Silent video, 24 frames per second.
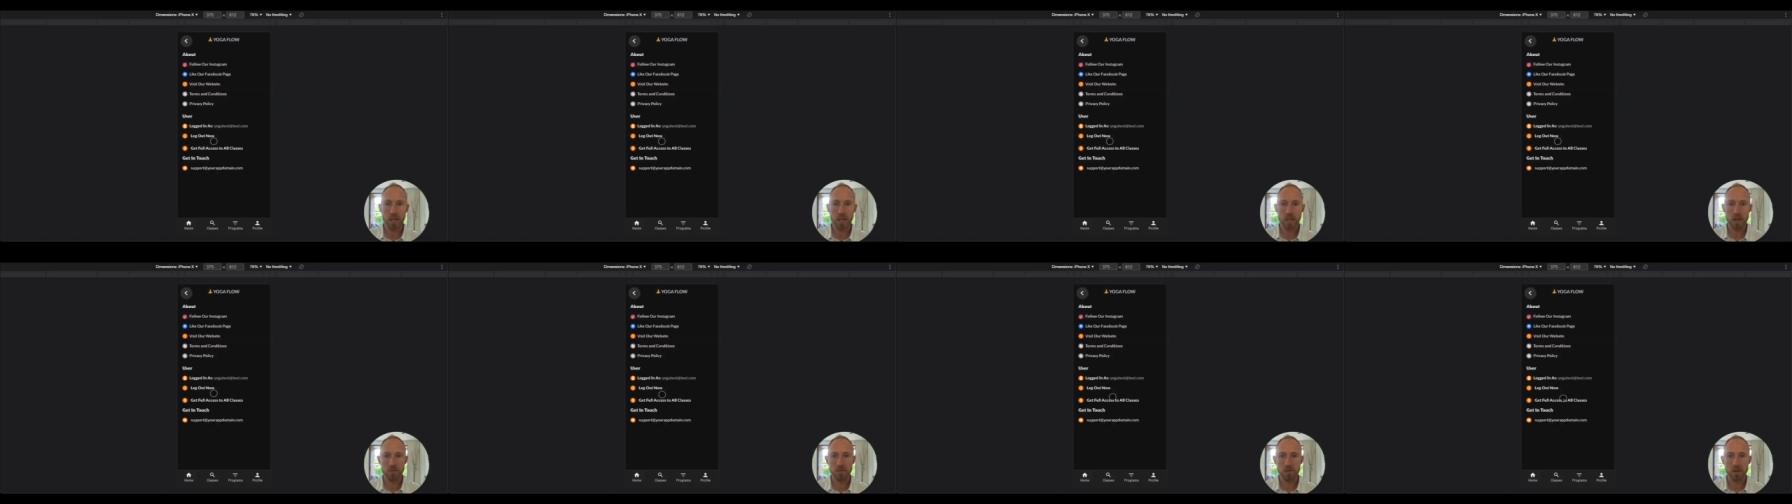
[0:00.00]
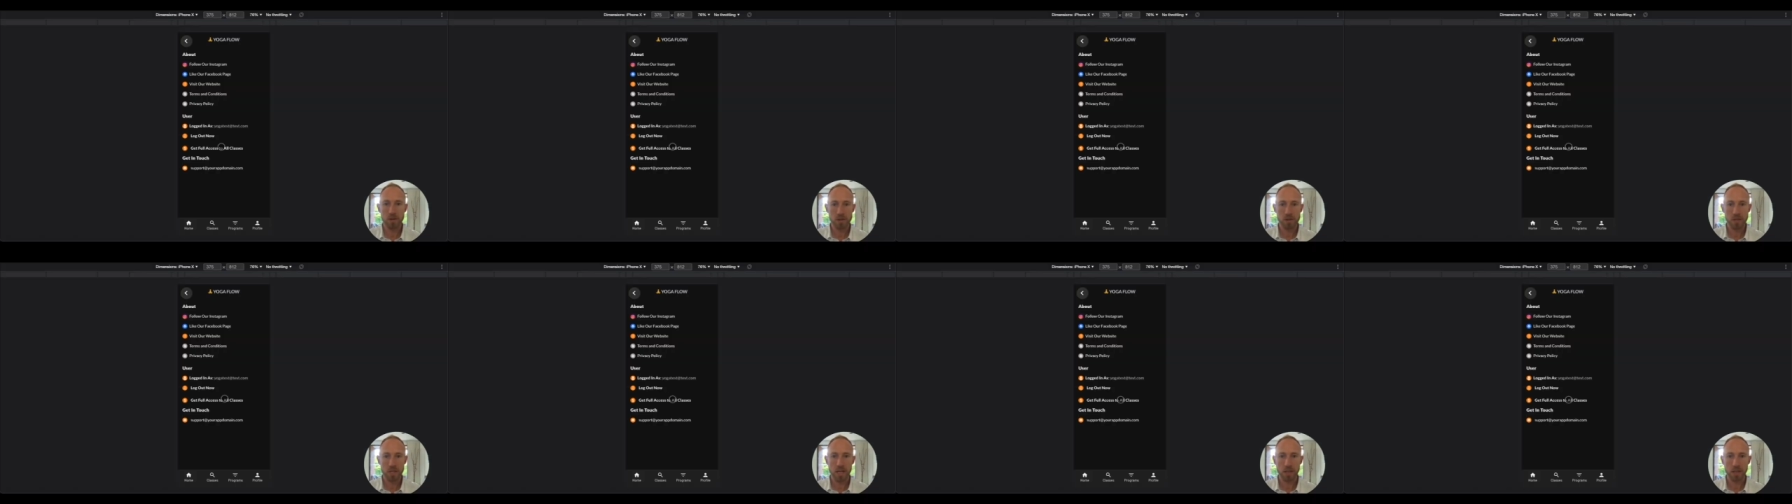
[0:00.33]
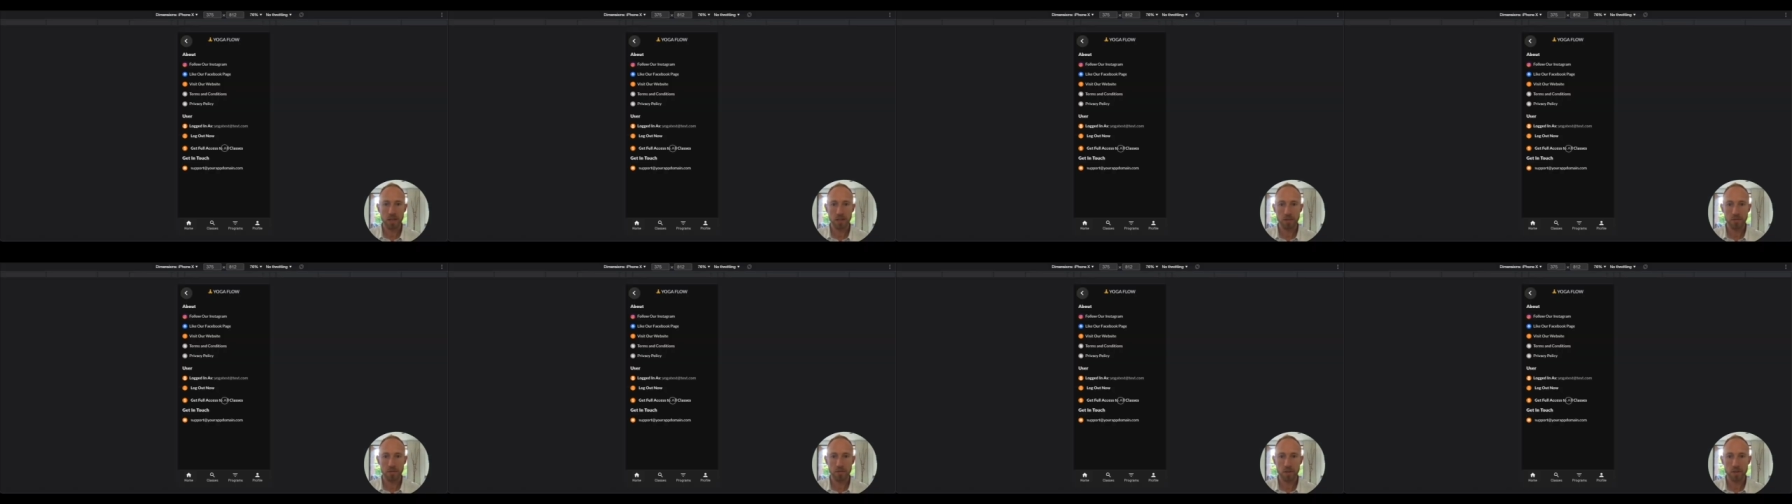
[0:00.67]
our
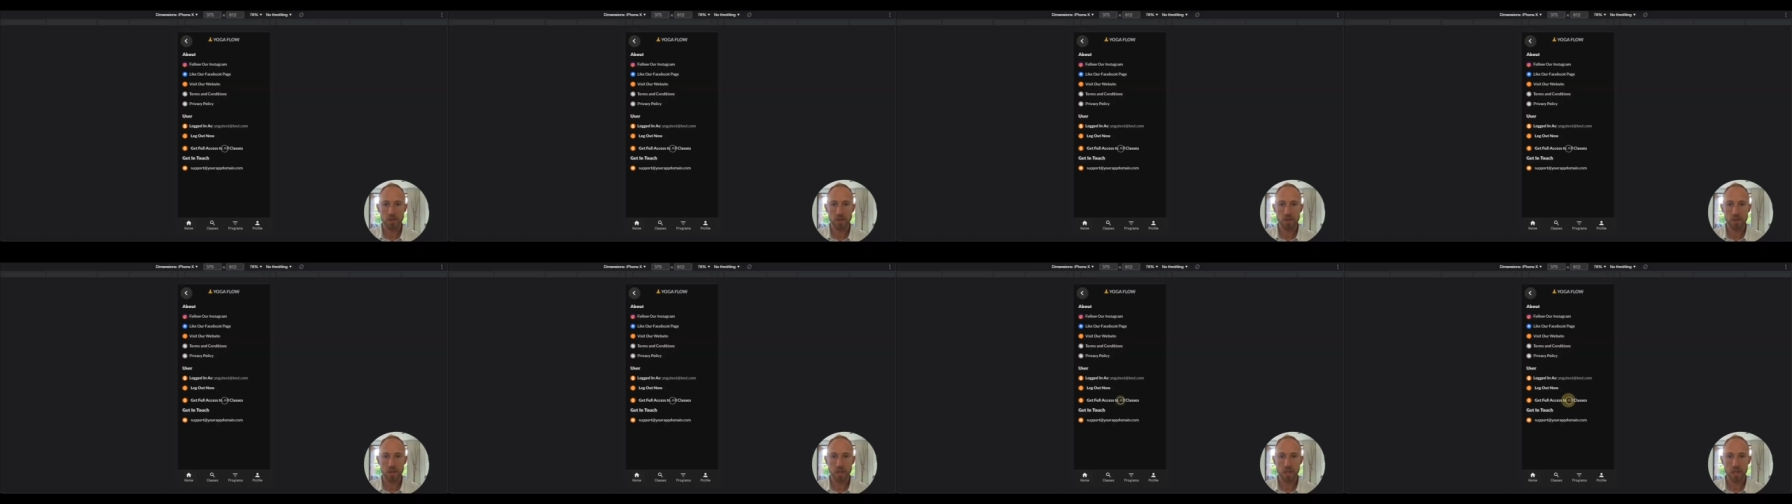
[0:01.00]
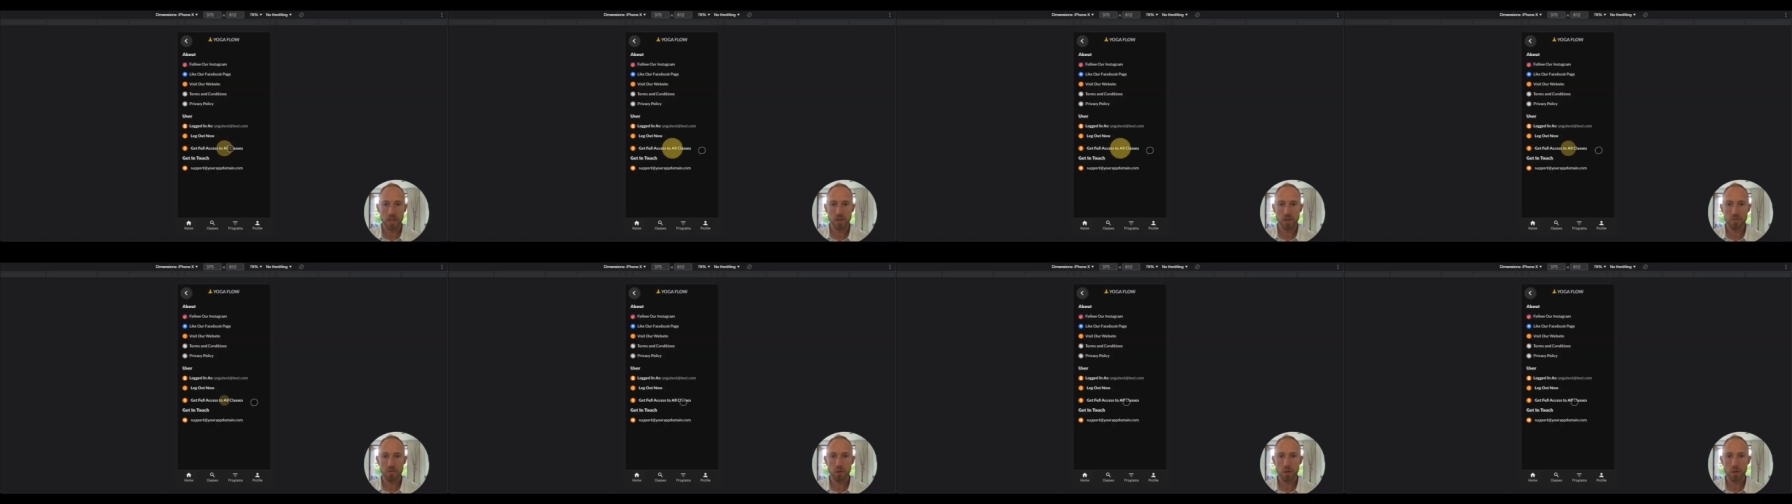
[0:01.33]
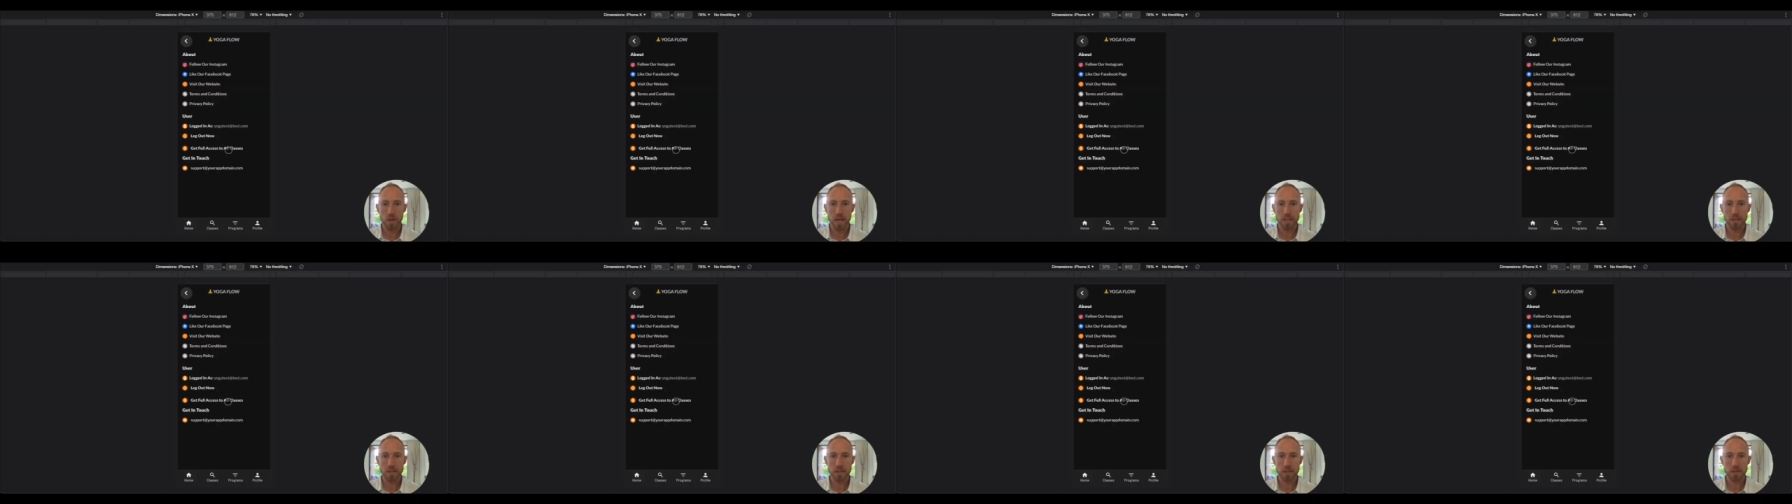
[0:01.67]
functionality first. Get full
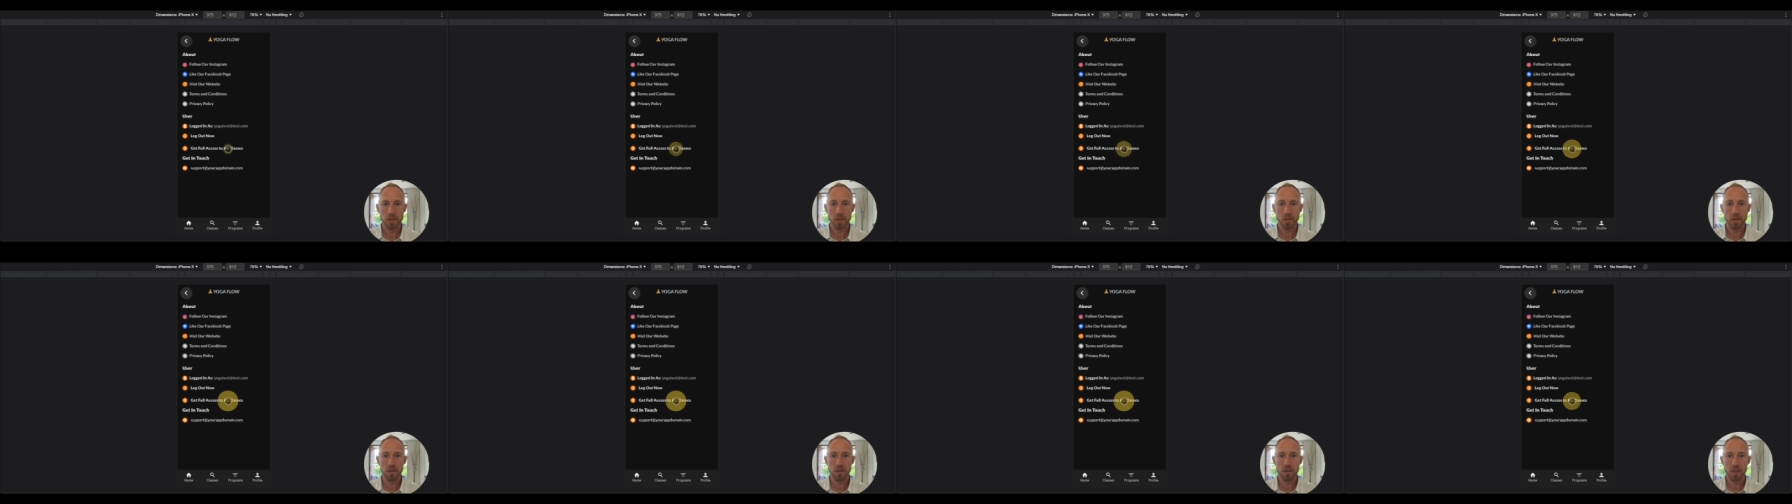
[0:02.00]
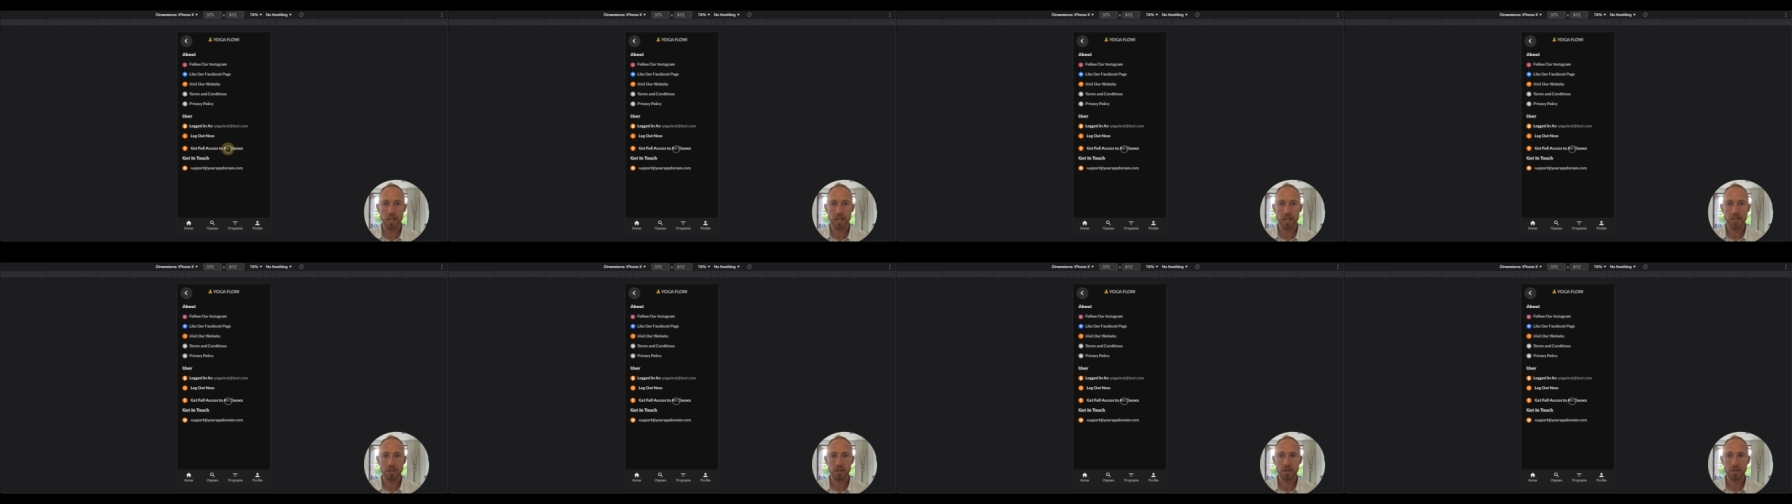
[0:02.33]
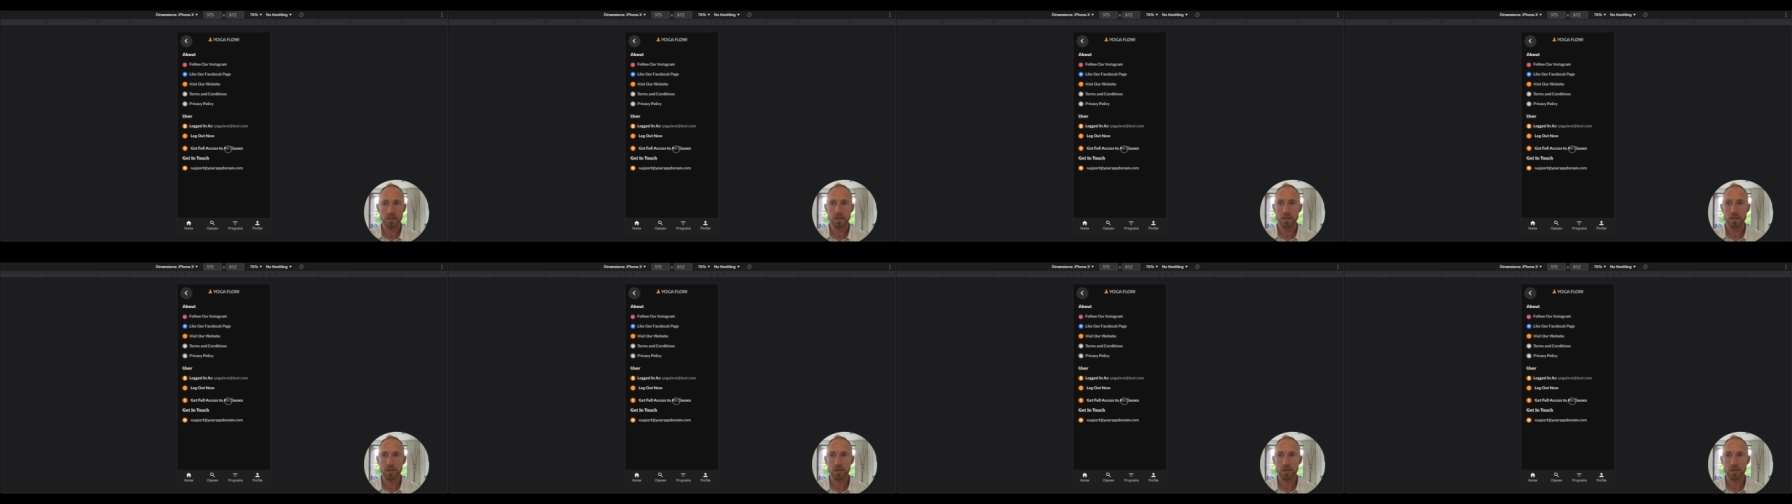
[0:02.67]
access to all classes.